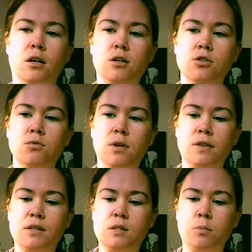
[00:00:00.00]
because you want
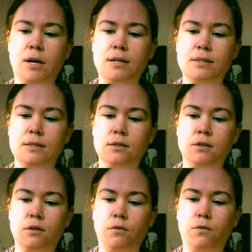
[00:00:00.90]
the spice. It's
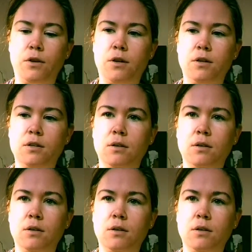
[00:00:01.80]
good for you.